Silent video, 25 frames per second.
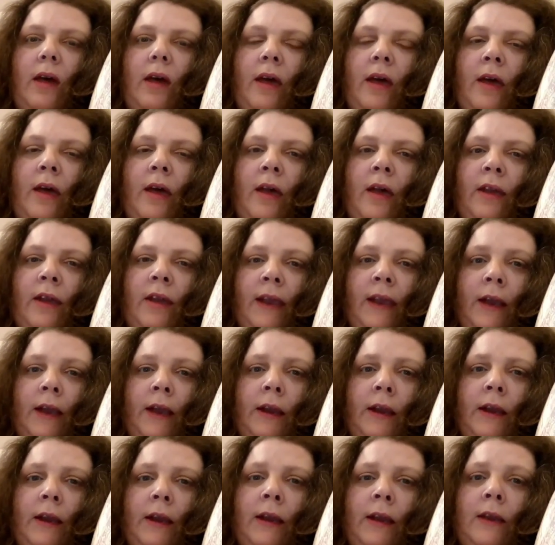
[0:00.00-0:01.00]

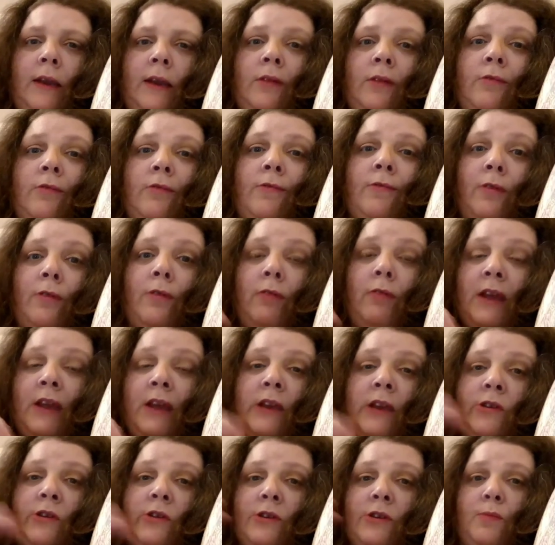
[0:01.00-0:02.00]
for
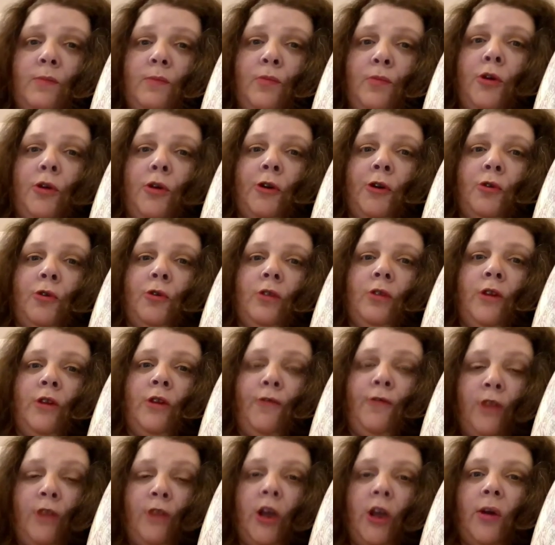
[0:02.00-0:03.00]
each product
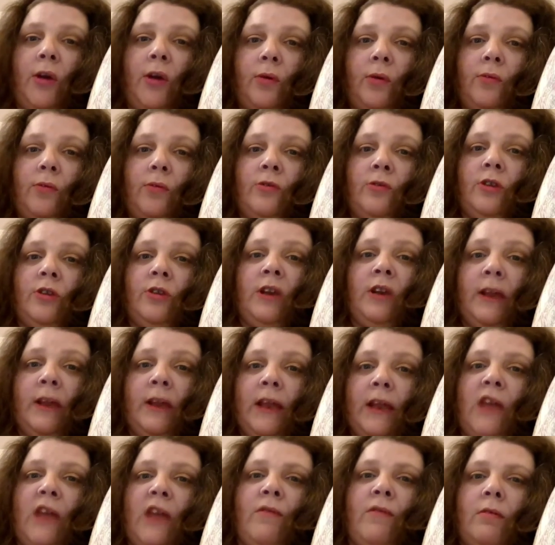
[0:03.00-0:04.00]
you've used,
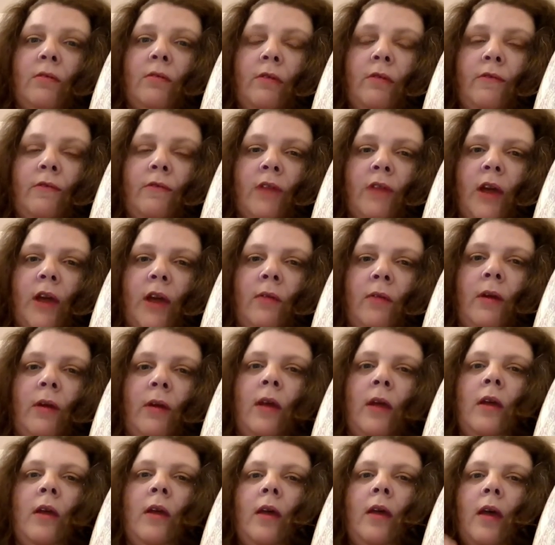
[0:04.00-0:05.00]
you leave a review,
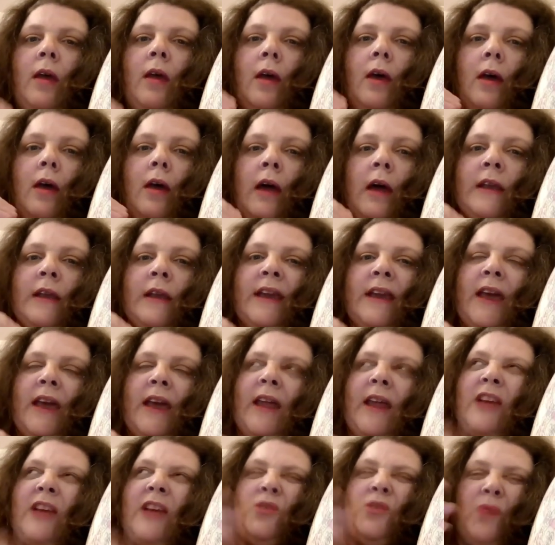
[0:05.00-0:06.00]
and you
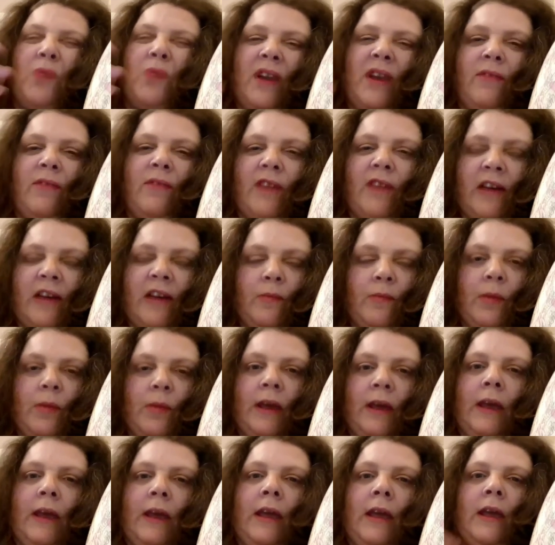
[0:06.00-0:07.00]
get like
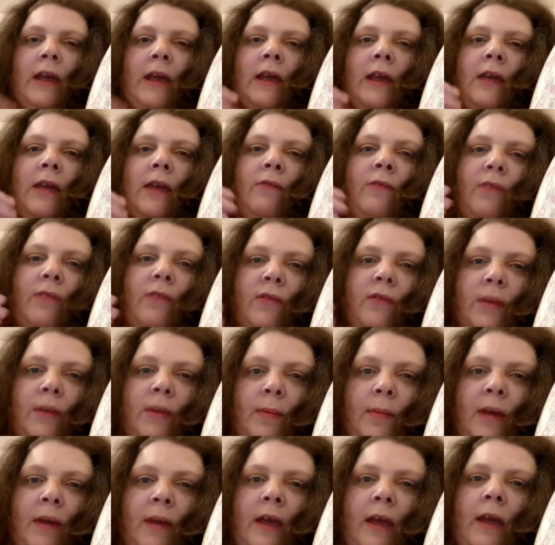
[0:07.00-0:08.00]
25p,
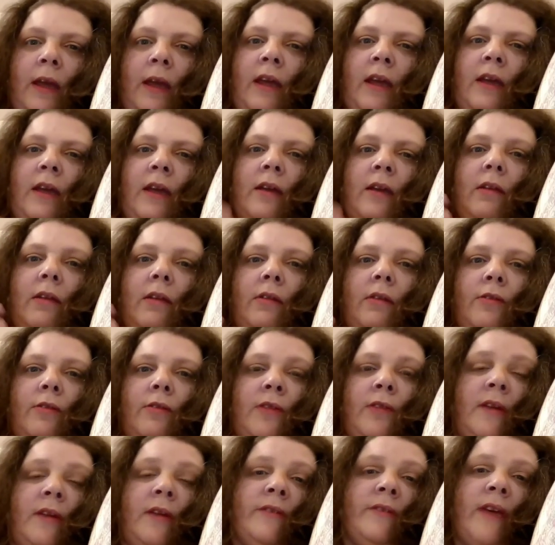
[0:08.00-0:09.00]
50p,
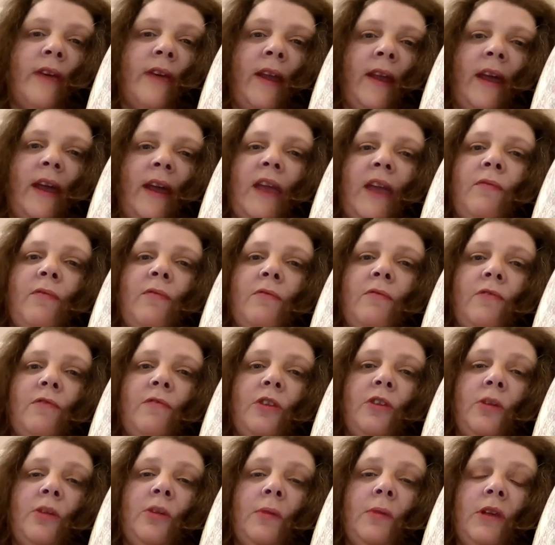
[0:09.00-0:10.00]
things like that. Even
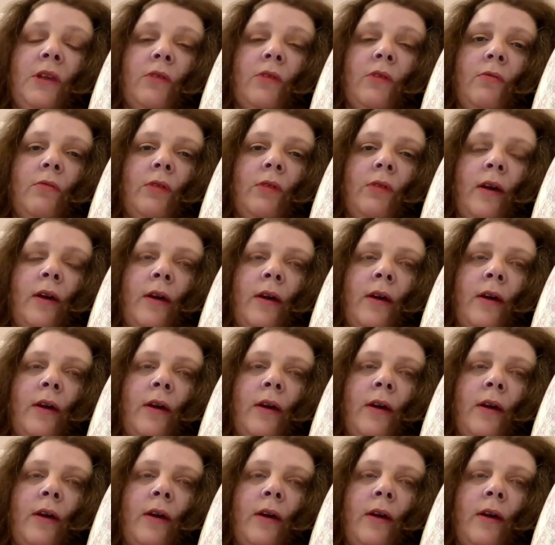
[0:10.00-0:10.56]
for doing your